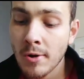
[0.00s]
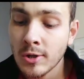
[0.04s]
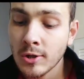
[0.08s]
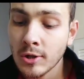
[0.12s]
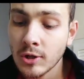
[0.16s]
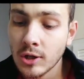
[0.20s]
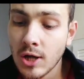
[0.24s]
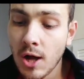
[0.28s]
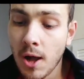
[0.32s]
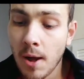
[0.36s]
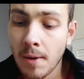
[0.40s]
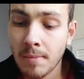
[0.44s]

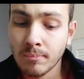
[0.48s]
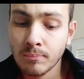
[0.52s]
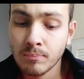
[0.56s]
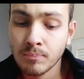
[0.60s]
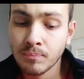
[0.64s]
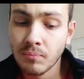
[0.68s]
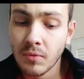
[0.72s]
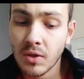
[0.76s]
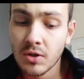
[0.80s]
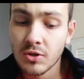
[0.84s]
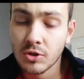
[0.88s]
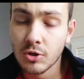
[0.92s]

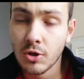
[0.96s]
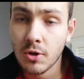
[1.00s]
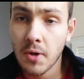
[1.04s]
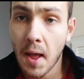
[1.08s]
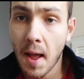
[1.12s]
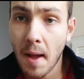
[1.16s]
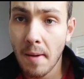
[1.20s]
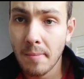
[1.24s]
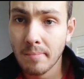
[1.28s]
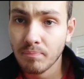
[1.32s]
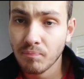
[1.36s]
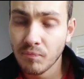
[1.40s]
So
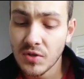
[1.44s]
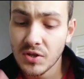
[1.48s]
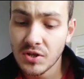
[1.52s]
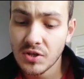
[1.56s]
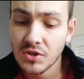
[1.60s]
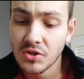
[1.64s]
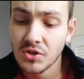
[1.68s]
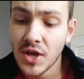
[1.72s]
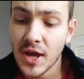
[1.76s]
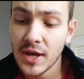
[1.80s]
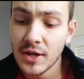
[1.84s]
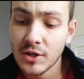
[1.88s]
yeah, this is
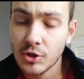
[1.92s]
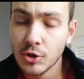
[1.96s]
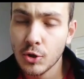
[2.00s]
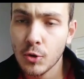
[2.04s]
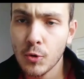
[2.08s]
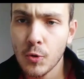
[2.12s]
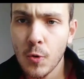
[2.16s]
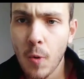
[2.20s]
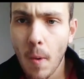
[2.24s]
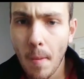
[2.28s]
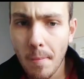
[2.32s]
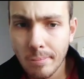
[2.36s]
day
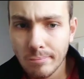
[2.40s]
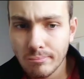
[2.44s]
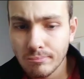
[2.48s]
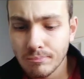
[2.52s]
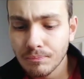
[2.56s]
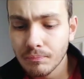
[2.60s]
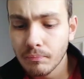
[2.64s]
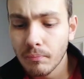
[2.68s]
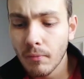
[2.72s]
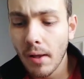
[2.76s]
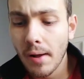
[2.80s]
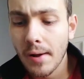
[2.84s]
2
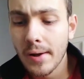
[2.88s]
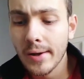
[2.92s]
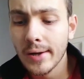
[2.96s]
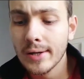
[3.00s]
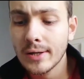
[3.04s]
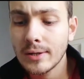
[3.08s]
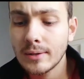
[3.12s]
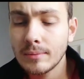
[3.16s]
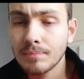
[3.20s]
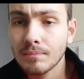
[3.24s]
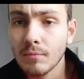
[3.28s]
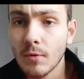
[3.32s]

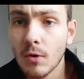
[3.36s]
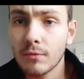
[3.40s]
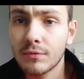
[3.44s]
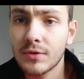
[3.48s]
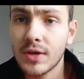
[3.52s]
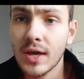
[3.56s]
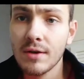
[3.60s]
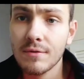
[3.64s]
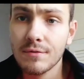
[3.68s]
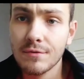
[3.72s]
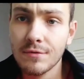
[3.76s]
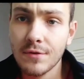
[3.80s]
of
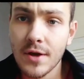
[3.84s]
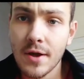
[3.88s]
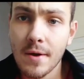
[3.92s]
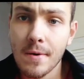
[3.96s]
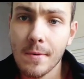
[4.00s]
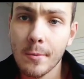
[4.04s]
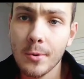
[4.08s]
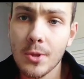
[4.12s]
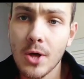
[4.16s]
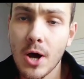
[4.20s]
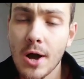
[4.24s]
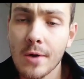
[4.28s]
Get Fit
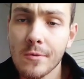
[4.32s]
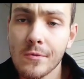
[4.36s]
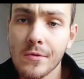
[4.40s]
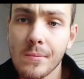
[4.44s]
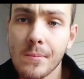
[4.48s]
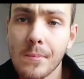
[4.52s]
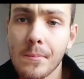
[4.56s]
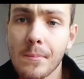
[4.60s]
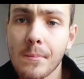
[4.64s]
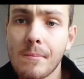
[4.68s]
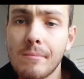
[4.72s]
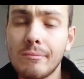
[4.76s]
with
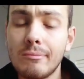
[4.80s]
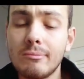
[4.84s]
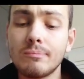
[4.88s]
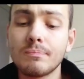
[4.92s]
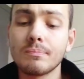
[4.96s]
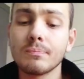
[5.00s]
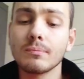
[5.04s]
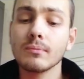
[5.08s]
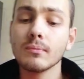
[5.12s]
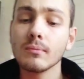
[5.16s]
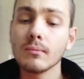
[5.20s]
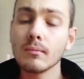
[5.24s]
Ivan.
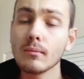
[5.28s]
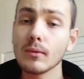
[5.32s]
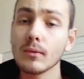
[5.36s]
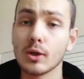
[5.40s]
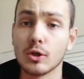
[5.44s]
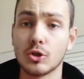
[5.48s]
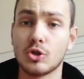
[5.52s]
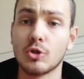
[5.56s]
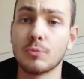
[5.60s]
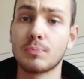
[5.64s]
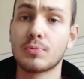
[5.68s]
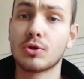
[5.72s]

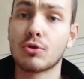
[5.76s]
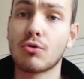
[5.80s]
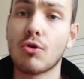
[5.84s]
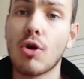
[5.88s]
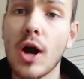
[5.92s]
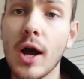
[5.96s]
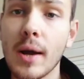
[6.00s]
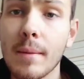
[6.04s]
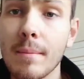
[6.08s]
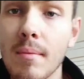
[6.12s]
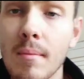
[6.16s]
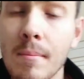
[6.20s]

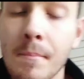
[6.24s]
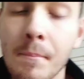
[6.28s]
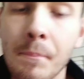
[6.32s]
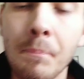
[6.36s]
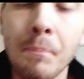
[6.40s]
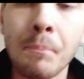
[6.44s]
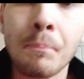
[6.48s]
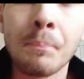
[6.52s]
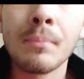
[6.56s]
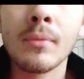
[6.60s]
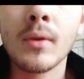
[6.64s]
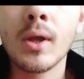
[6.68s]
Subscribe.
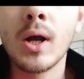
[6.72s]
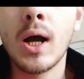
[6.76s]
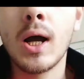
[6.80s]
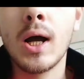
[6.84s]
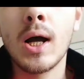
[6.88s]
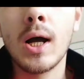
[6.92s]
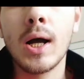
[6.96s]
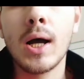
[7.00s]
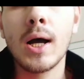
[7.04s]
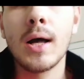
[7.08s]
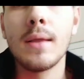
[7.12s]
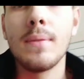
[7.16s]

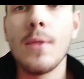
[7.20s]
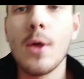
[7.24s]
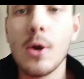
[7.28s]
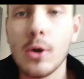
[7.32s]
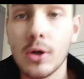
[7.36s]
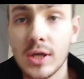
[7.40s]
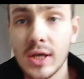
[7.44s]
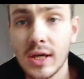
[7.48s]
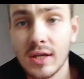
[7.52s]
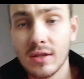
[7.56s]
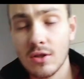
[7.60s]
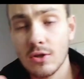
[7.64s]

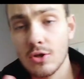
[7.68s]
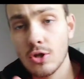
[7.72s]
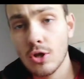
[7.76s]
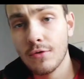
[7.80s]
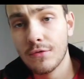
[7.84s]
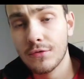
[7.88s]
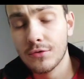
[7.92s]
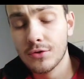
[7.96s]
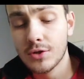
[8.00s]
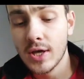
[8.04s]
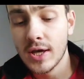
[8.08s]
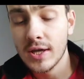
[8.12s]
Hit
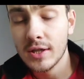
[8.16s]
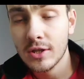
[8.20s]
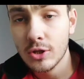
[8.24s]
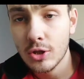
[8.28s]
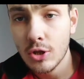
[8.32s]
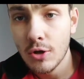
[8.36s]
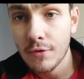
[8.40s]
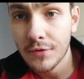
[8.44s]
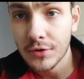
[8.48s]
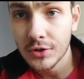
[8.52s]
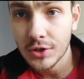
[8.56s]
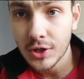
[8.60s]

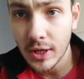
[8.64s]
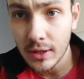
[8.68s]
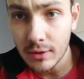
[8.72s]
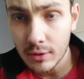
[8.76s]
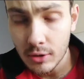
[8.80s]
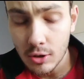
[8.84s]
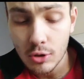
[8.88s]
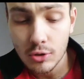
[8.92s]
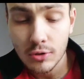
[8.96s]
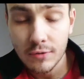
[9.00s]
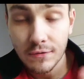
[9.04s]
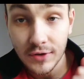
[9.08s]
the
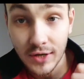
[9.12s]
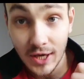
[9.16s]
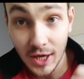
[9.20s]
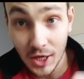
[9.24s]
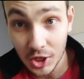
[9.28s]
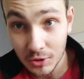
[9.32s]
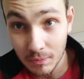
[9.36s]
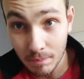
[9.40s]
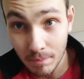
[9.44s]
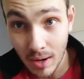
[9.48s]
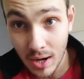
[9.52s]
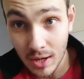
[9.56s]

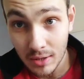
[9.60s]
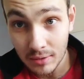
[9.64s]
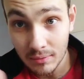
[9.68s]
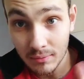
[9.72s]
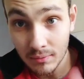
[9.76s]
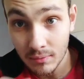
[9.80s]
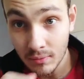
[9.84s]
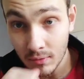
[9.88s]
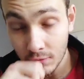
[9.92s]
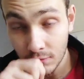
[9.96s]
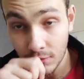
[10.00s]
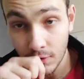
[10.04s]
notification
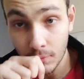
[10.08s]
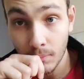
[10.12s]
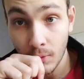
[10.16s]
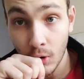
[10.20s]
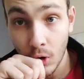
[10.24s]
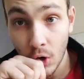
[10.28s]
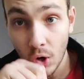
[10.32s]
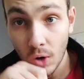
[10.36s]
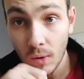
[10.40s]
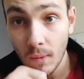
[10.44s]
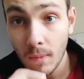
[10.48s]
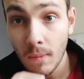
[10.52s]
button for
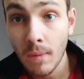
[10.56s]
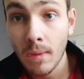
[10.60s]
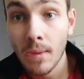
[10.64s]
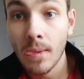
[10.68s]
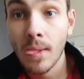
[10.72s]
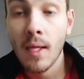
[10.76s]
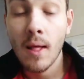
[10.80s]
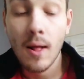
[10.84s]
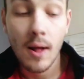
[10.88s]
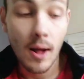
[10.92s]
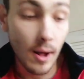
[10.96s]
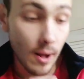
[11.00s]
more.
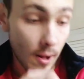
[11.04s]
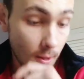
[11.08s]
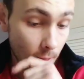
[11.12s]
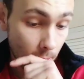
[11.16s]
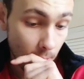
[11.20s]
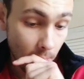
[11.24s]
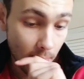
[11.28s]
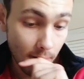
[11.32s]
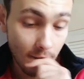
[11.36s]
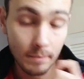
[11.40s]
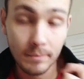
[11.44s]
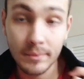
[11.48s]

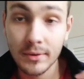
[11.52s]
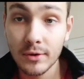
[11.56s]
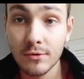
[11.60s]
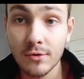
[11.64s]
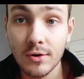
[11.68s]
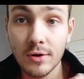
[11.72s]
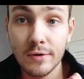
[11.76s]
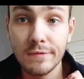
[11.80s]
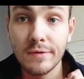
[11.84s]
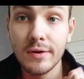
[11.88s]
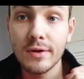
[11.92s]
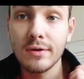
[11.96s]
I'll be
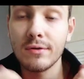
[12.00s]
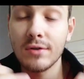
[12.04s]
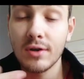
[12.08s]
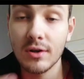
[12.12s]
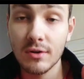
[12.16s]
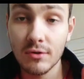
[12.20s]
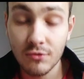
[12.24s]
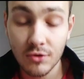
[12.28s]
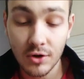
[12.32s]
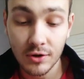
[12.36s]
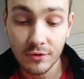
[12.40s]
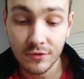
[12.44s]

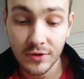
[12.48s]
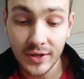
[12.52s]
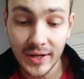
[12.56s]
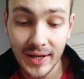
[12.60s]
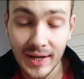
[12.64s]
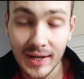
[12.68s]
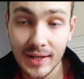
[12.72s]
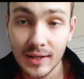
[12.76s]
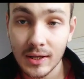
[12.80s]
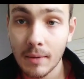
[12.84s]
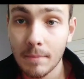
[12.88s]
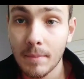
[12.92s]

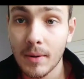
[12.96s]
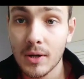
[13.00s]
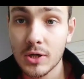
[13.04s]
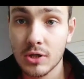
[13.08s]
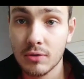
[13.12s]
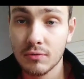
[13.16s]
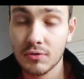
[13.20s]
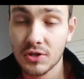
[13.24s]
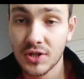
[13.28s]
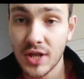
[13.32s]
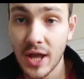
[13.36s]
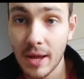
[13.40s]
revealing a bunch of
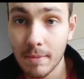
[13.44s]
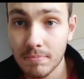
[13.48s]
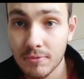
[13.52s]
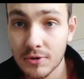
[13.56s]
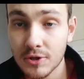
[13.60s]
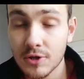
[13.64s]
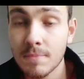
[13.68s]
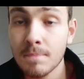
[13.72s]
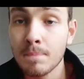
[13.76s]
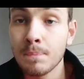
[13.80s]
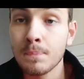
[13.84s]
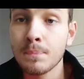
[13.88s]
steps,
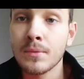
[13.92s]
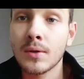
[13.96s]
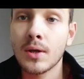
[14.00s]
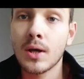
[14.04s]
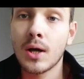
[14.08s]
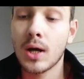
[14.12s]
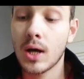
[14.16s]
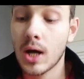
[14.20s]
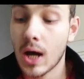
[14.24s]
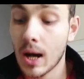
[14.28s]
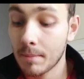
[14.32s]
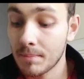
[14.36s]

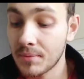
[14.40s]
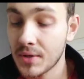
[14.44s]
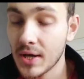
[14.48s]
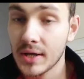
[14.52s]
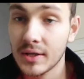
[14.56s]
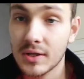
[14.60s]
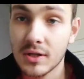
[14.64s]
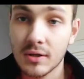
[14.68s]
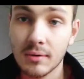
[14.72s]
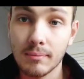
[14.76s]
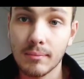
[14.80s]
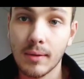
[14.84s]

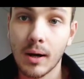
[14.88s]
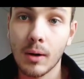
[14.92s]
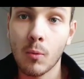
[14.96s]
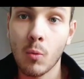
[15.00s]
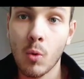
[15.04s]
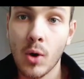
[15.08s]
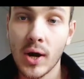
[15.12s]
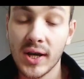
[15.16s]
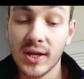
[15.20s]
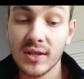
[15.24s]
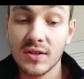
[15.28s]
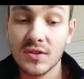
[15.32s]
updating my
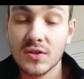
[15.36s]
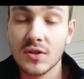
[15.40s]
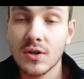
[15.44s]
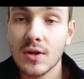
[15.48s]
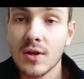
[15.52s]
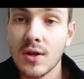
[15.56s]
weight,